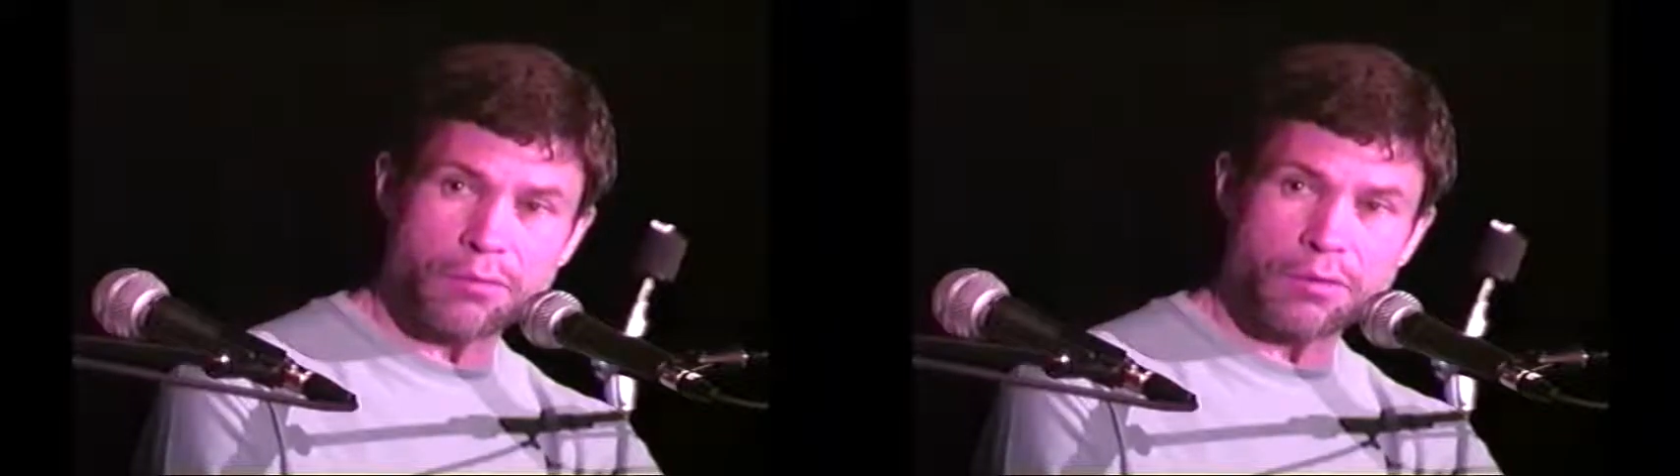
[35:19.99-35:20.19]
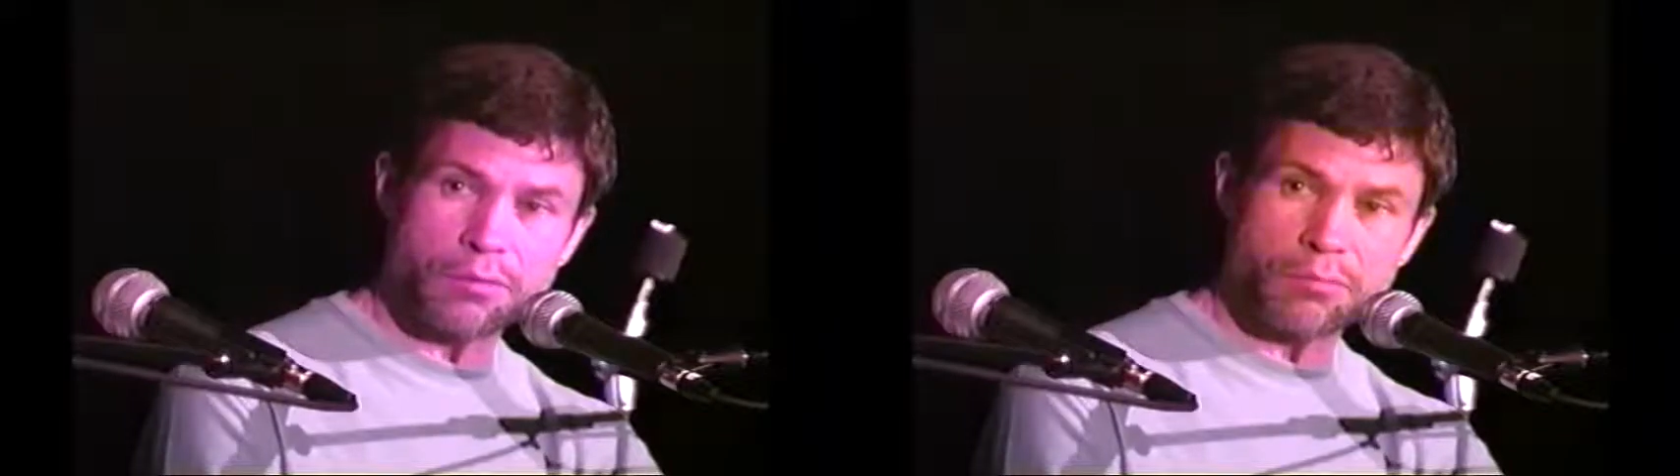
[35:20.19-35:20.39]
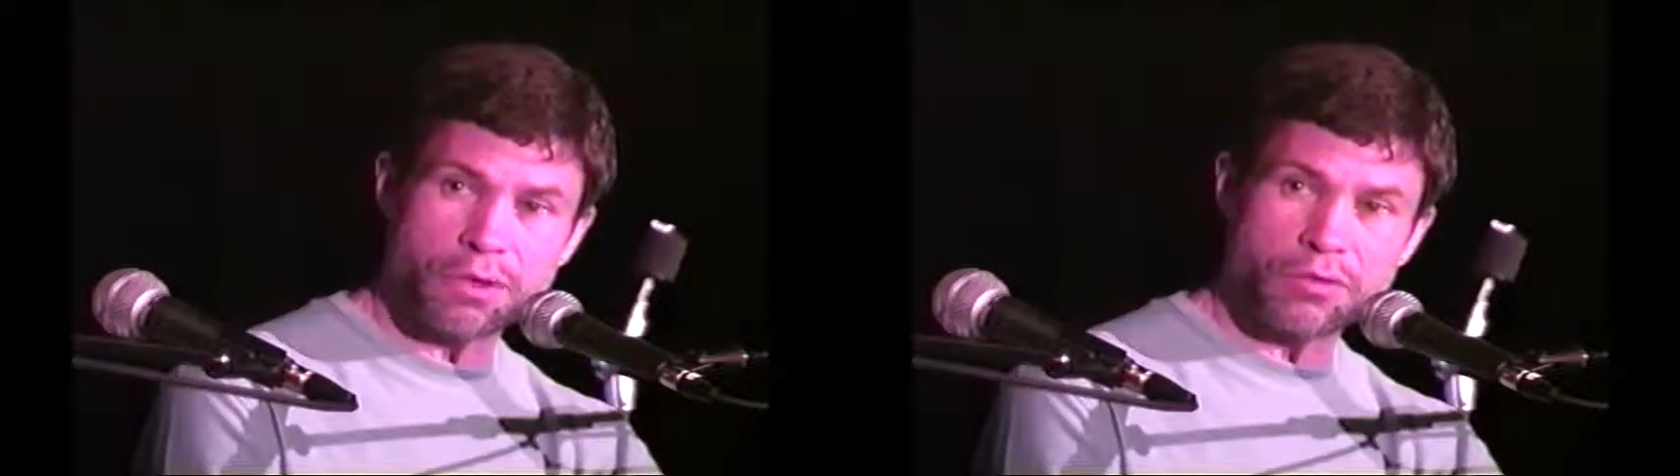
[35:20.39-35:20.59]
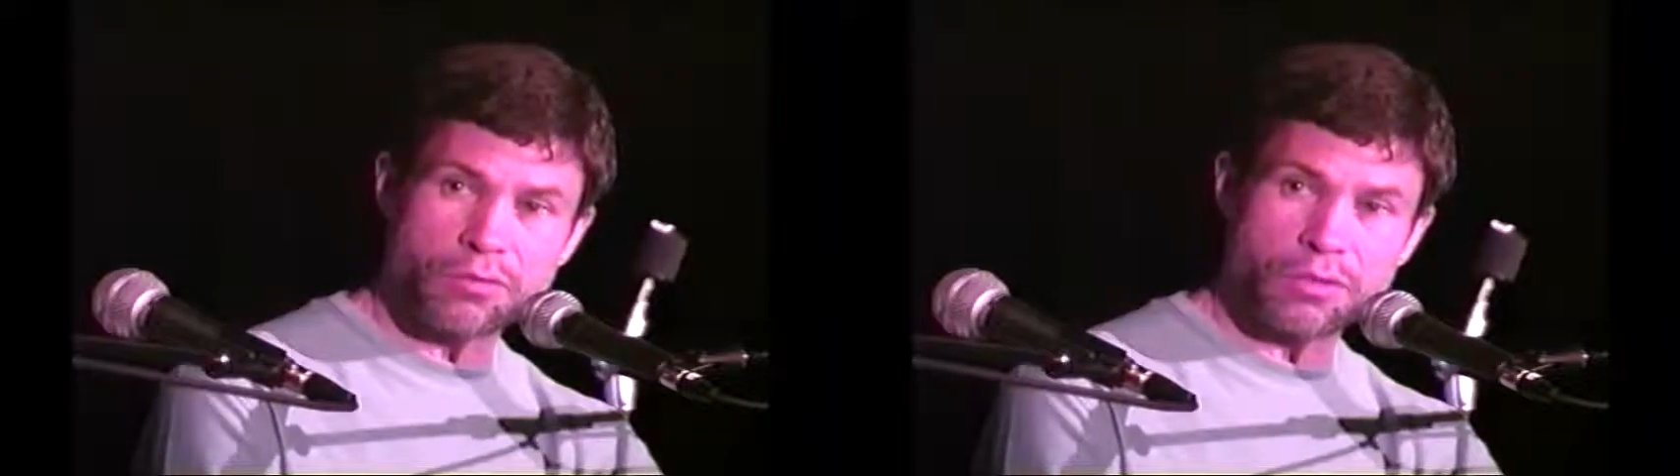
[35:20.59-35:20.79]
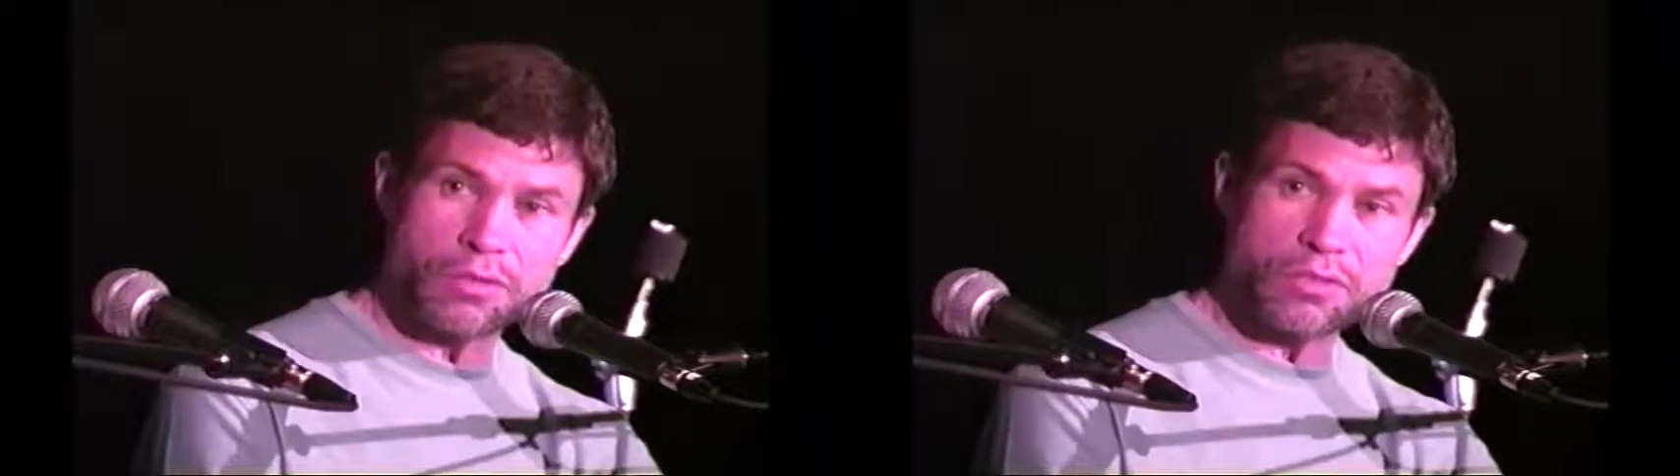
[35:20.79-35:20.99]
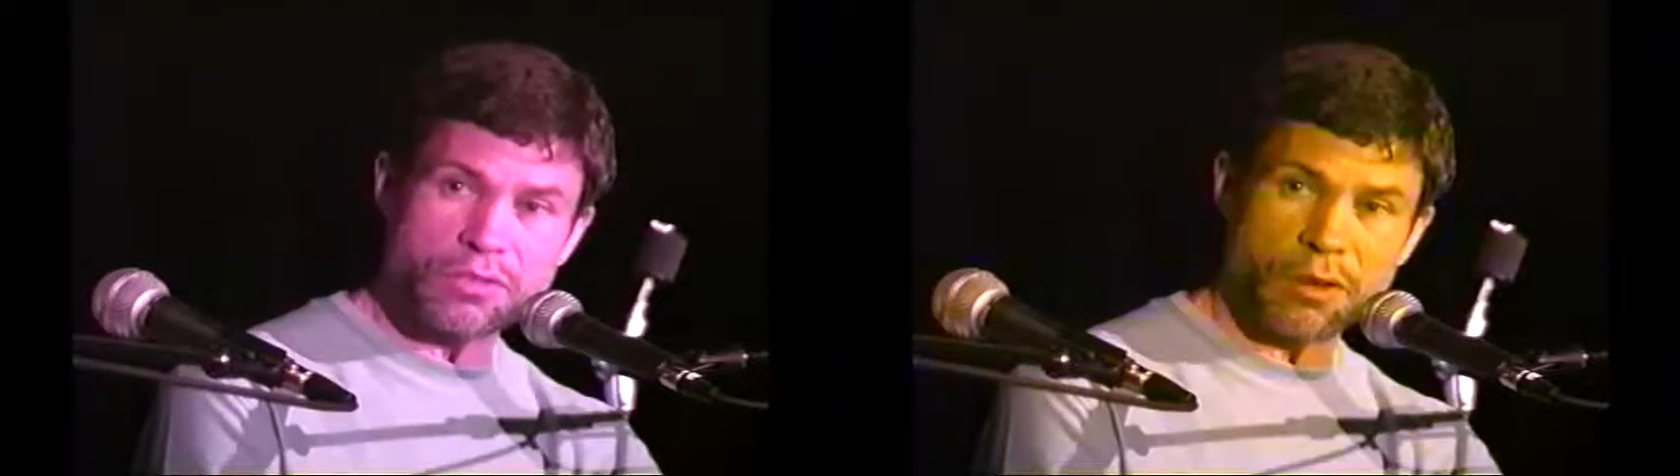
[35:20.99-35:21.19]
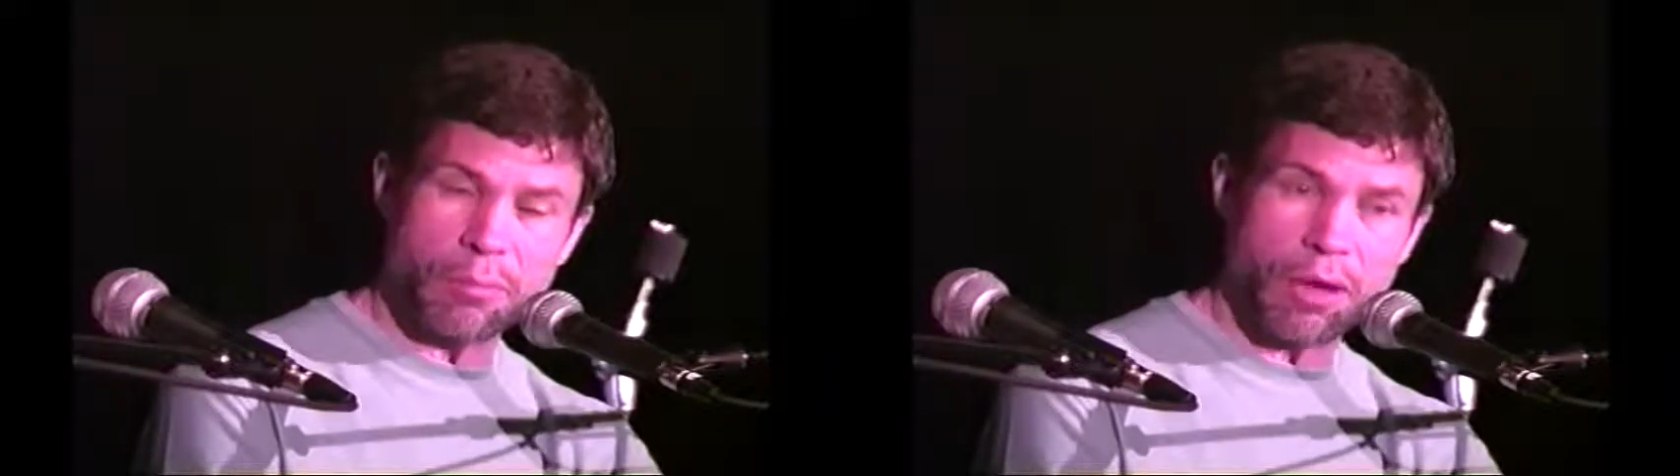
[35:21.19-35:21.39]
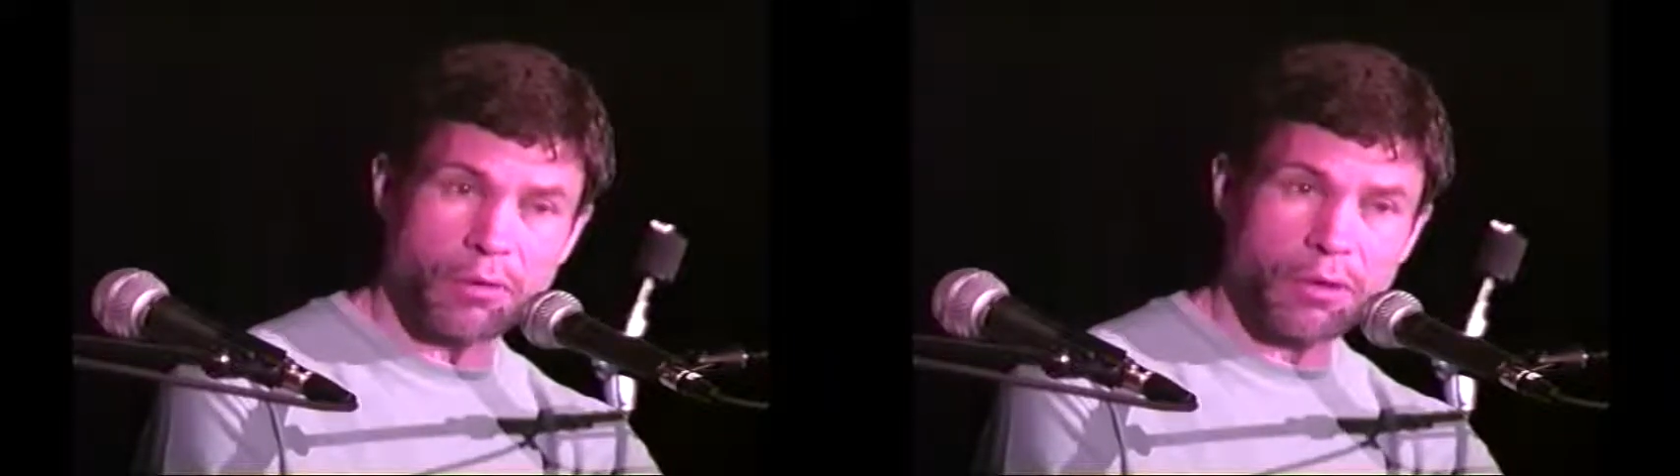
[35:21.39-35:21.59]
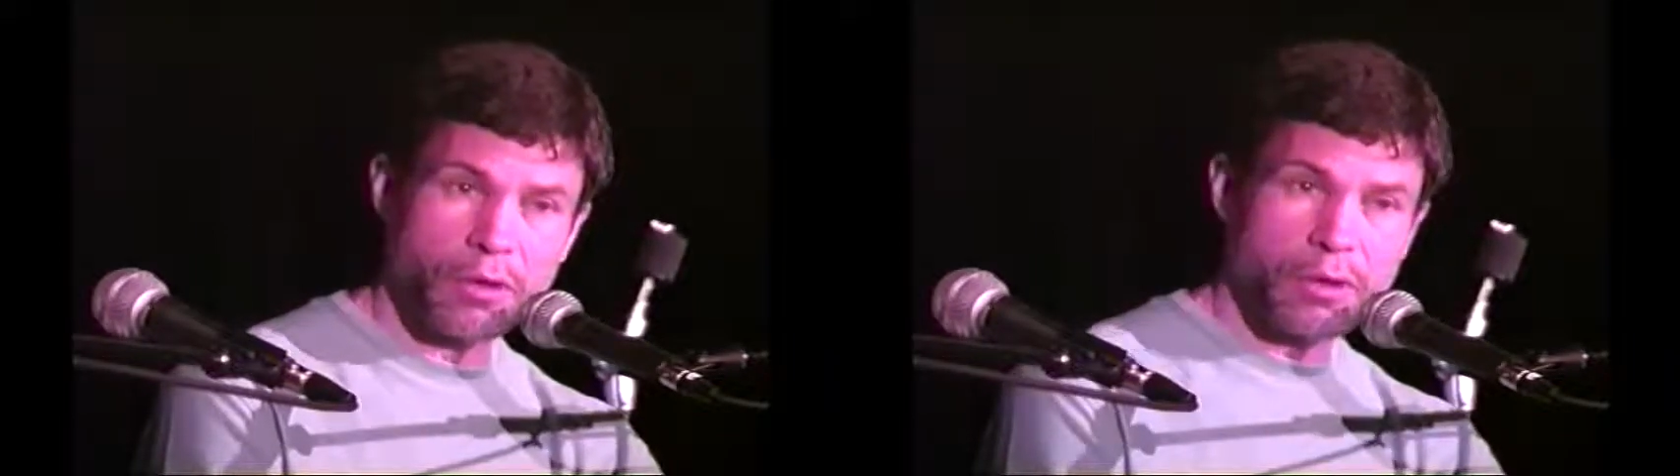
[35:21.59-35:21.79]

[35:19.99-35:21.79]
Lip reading: compatriots come out,